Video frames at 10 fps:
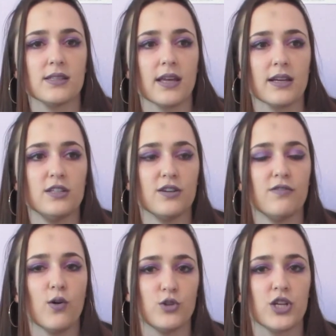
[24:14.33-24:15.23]
like
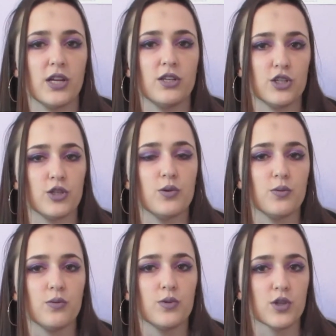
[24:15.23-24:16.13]
devotion
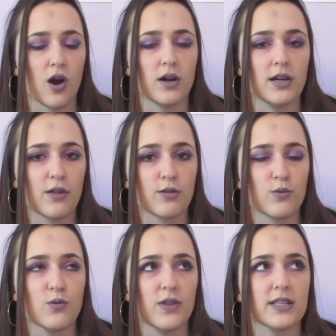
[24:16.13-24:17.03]
to Tarja
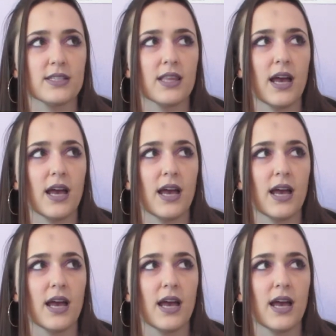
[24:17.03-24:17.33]
through this,